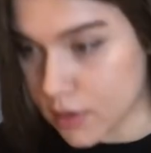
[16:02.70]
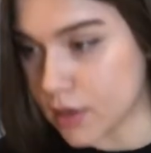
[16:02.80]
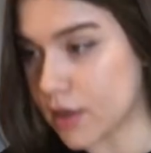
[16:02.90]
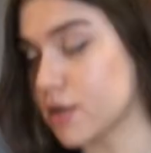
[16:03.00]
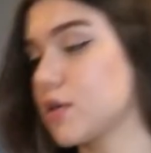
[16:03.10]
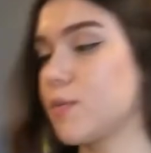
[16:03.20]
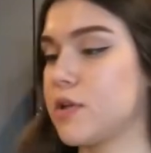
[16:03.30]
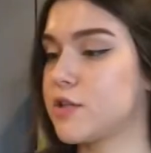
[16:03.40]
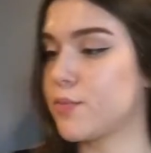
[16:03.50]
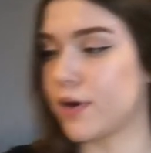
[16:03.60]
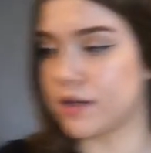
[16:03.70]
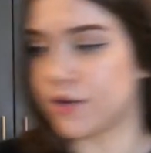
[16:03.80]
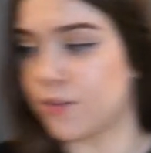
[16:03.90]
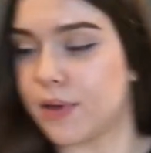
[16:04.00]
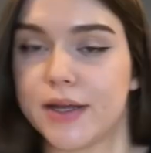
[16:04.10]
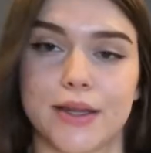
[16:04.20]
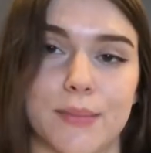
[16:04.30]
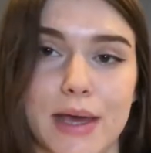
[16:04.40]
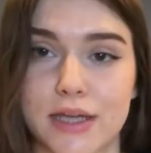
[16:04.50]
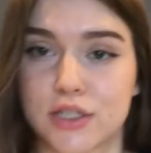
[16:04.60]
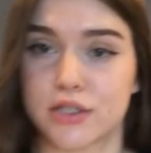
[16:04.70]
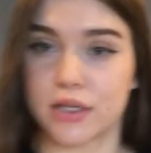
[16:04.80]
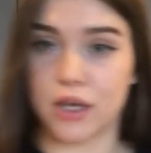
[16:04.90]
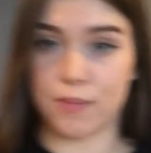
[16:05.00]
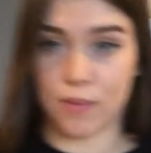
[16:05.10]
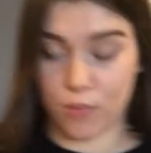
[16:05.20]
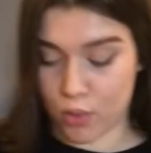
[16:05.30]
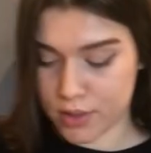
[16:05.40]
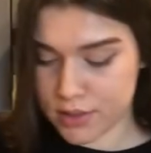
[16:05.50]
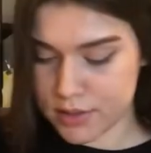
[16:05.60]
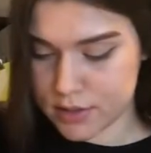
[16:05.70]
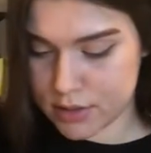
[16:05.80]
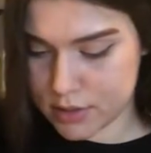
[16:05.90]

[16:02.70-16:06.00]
Actually, I'm going to spray a little bit in the bag just to keep it moist.